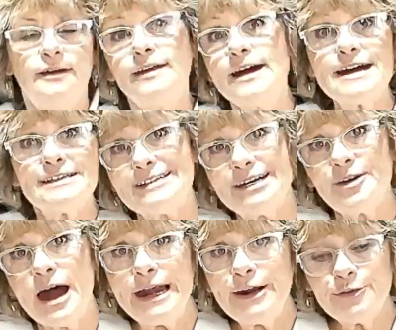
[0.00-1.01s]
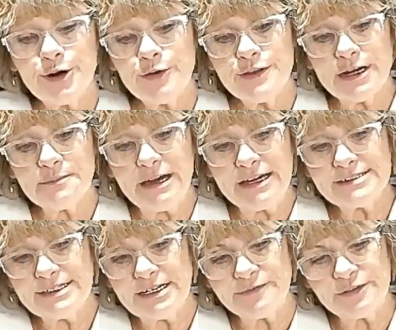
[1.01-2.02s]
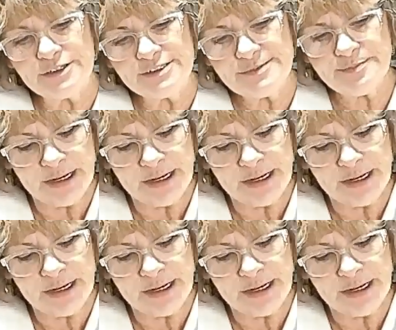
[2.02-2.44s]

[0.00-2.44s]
Like I said, I don't know that it makes a difference,